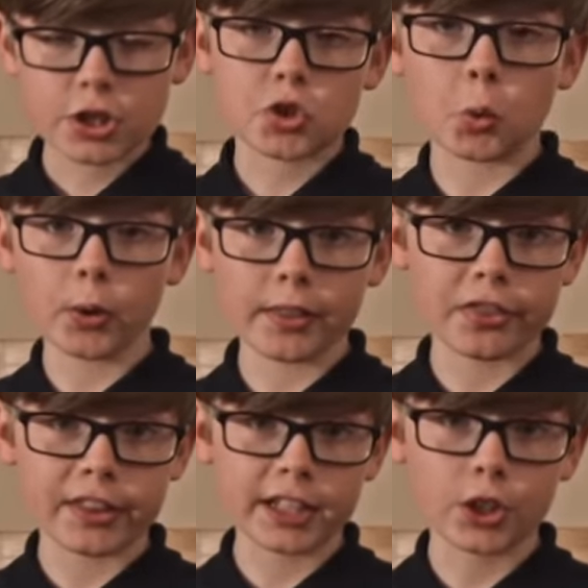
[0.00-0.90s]
So
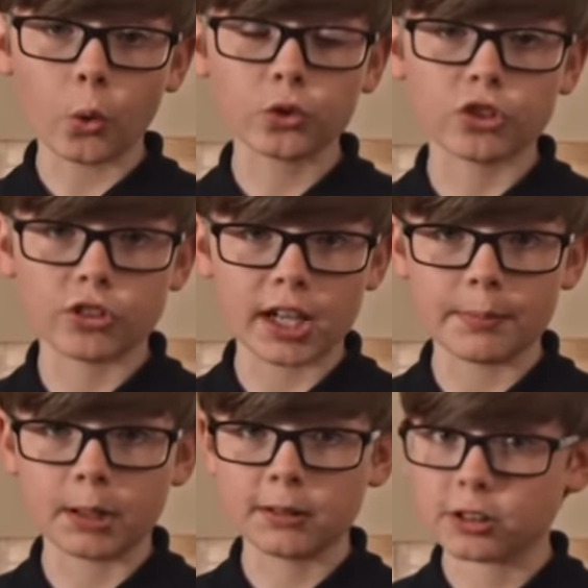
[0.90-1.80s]
with the Golden
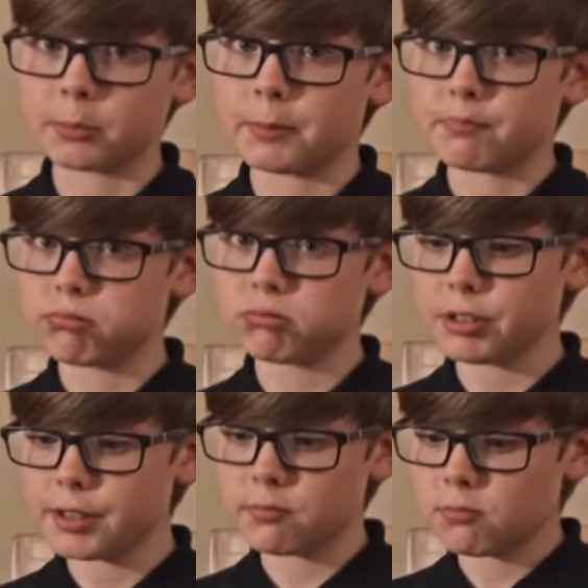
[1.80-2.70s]
Sniper, it's going to be
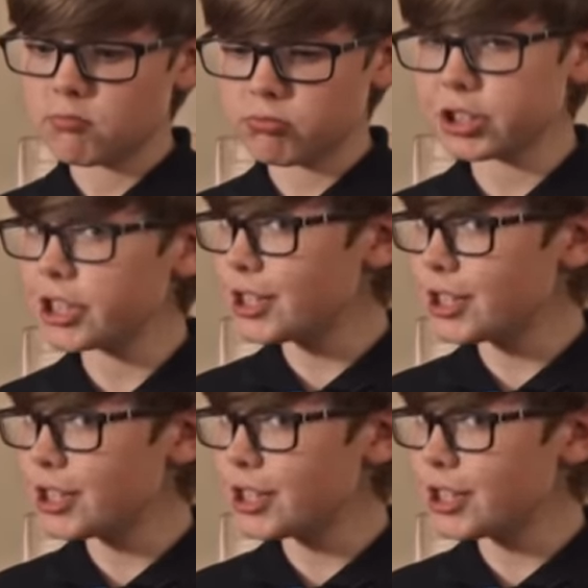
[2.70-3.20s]
pretty, pretty